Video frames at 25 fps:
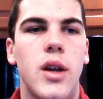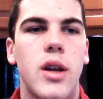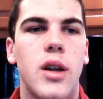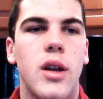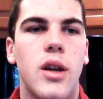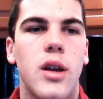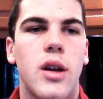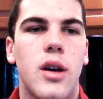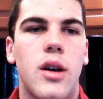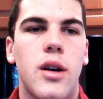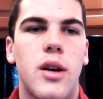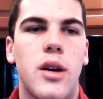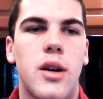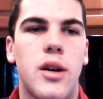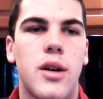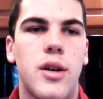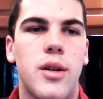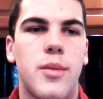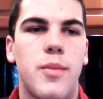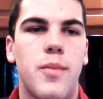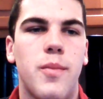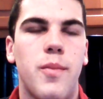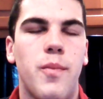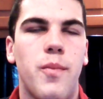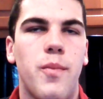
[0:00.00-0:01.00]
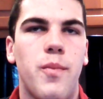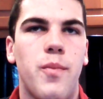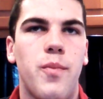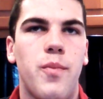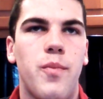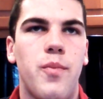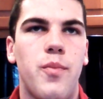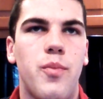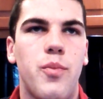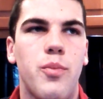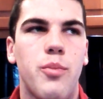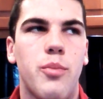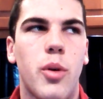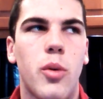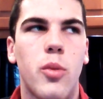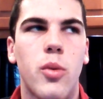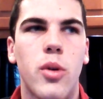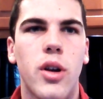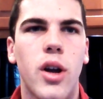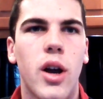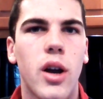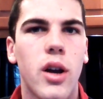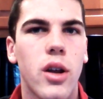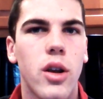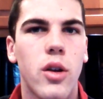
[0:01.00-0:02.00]
but we're
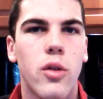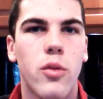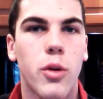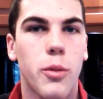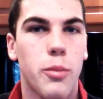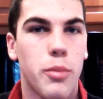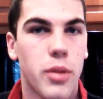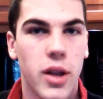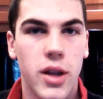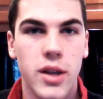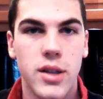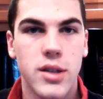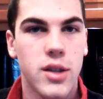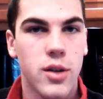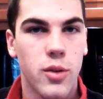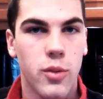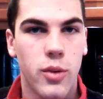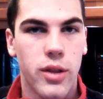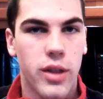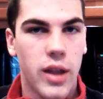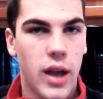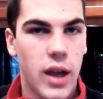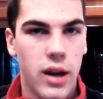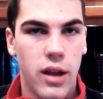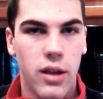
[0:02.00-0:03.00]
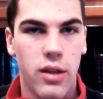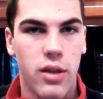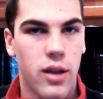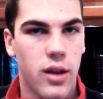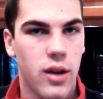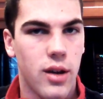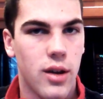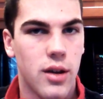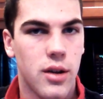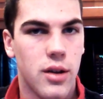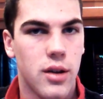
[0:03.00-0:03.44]
not going to replace it with anything.